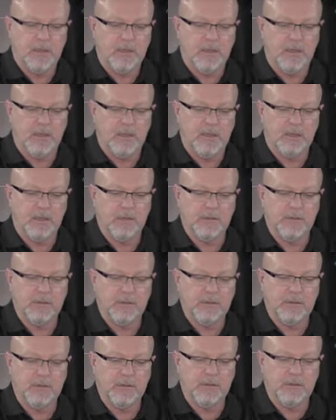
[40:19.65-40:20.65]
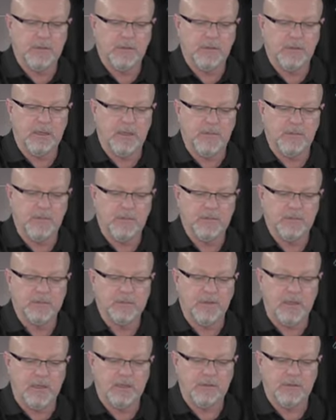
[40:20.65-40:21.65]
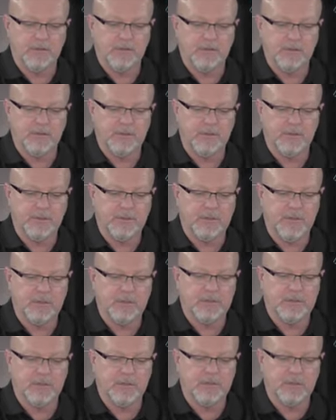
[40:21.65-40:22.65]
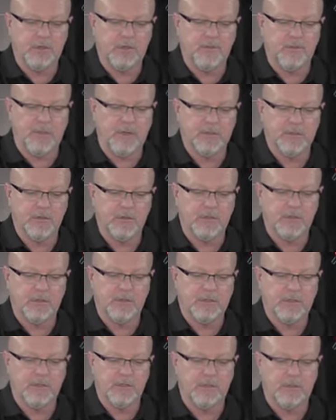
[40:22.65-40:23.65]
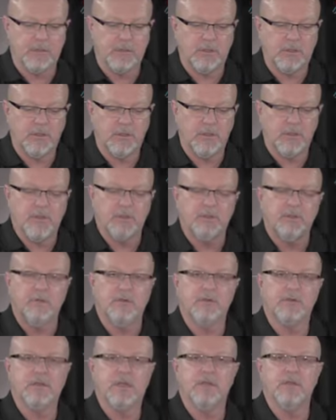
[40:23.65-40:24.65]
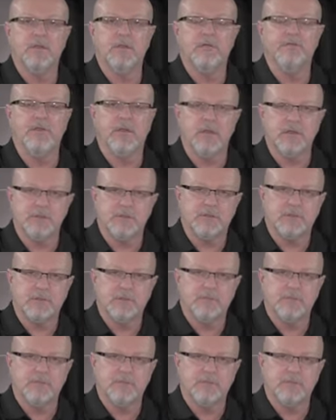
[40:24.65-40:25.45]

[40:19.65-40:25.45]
and you'll not be distracted. Your protection is all about you continuing to attend the events.